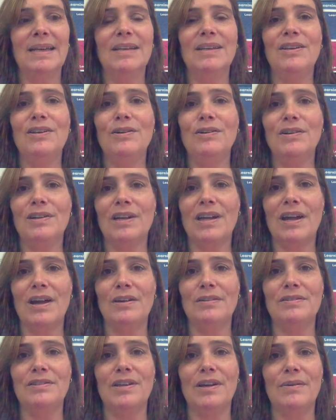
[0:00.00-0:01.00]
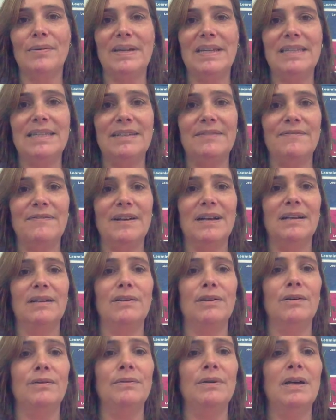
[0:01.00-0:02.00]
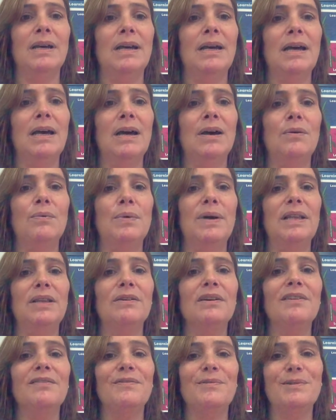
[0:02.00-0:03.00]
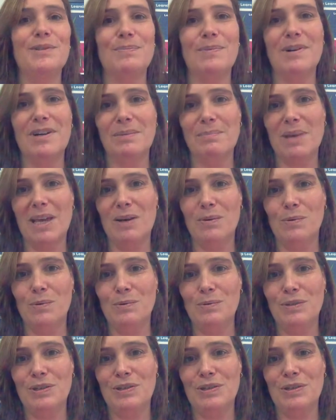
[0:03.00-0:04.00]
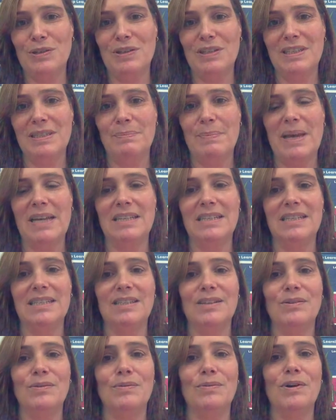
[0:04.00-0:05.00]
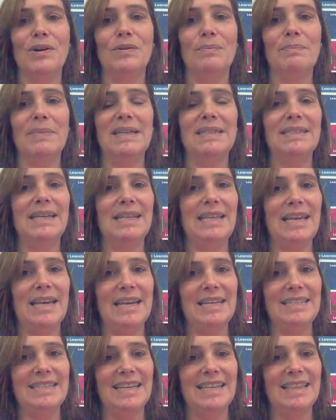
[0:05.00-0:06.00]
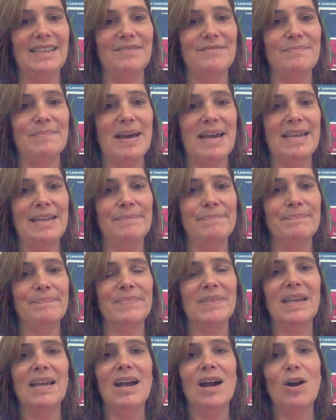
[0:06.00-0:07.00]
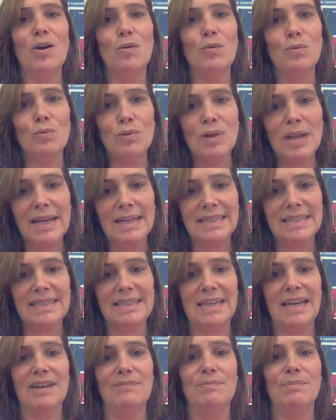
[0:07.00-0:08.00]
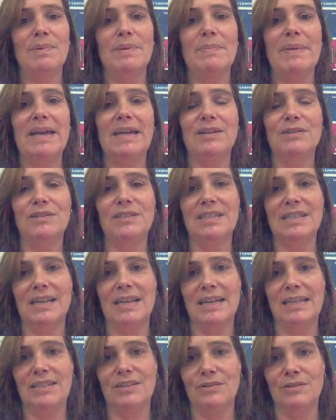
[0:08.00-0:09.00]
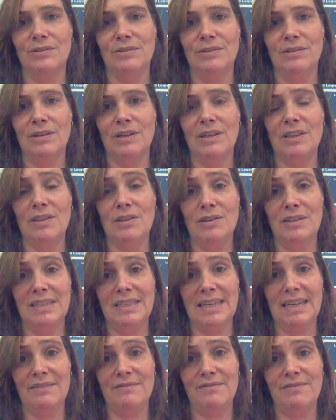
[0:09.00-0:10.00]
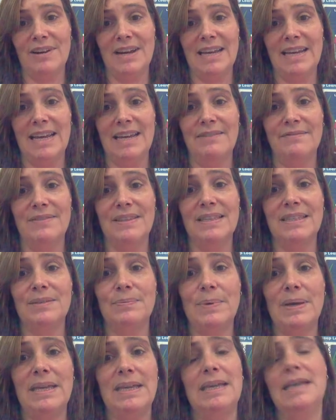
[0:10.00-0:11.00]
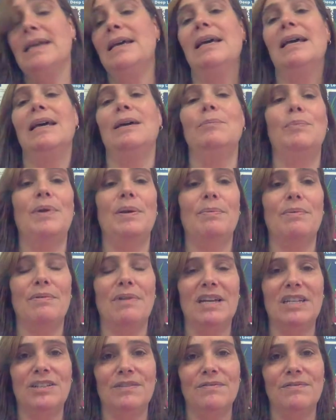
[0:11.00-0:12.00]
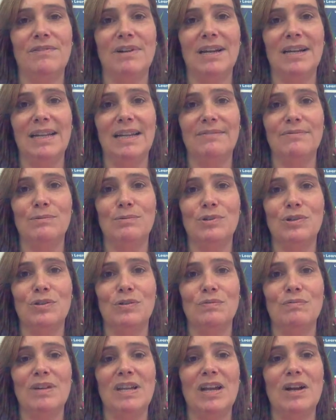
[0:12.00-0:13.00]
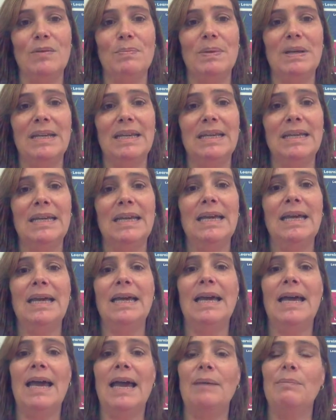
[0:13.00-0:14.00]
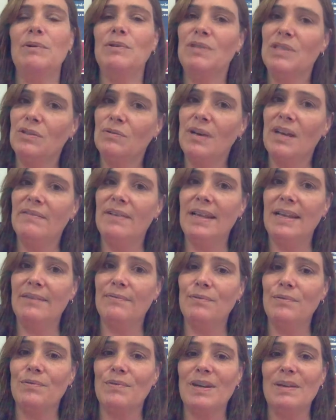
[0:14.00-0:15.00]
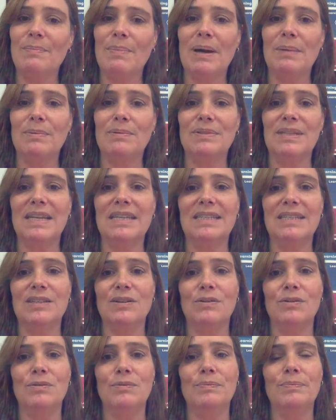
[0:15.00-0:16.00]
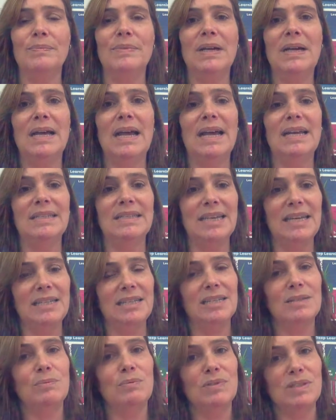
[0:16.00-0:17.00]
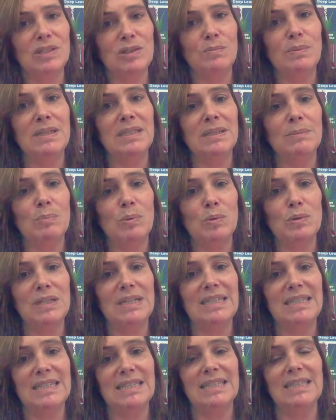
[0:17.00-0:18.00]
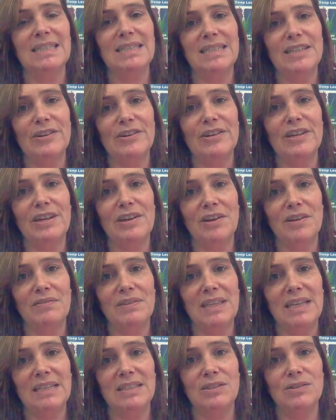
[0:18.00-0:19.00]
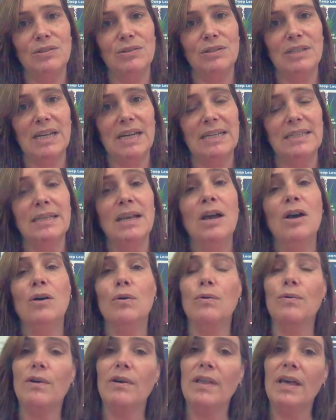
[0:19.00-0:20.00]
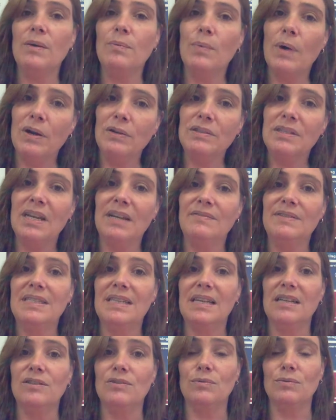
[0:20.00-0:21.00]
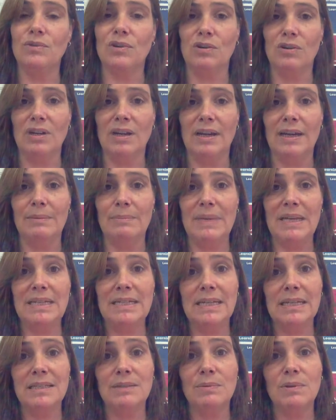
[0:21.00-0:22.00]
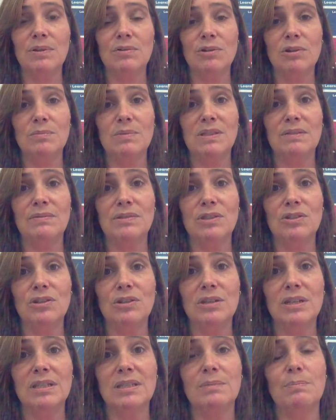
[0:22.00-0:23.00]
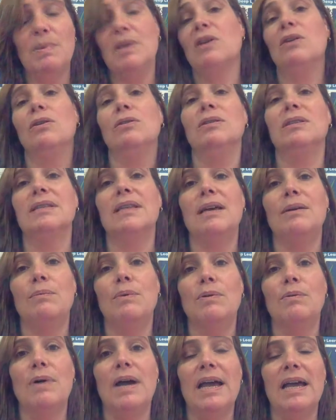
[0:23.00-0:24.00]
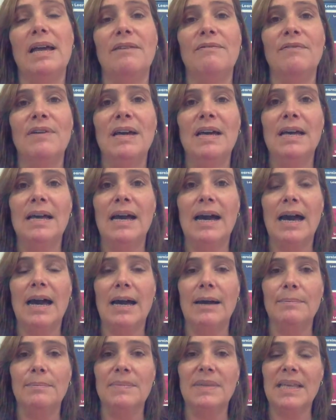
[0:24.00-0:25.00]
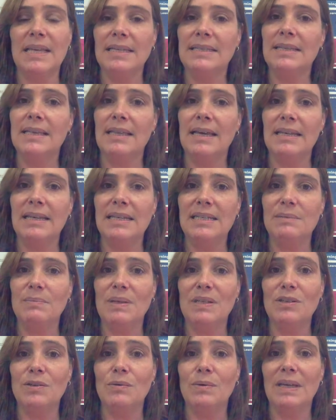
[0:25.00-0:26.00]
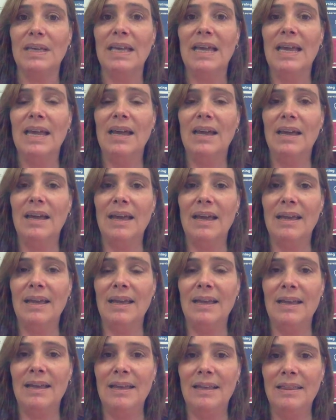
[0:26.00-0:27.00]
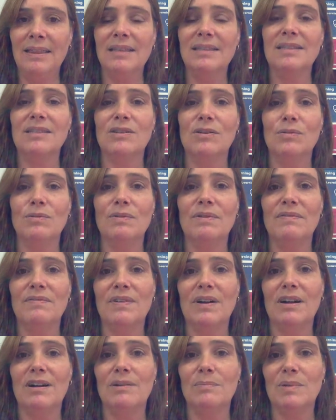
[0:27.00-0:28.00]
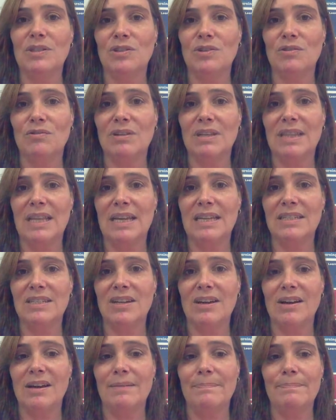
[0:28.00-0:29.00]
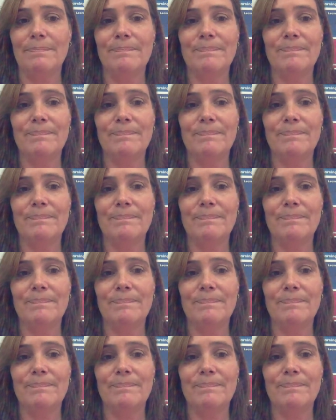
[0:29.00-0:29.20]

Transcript: Kia ora koutou e te whānau. We're looking forward to welcoming all students back to school on Monday the 18th of May. All our staff will be back on site on Thursday and Friday of this week in preparation for our Level 2 reopening, and we'll still have our Level 3 bubbles at school, and teachers will still be supporting distance learning over these 2 days, although they won't have scheduled online meetings with groups of students because they will have things that they need to be doing in the school environment during that time.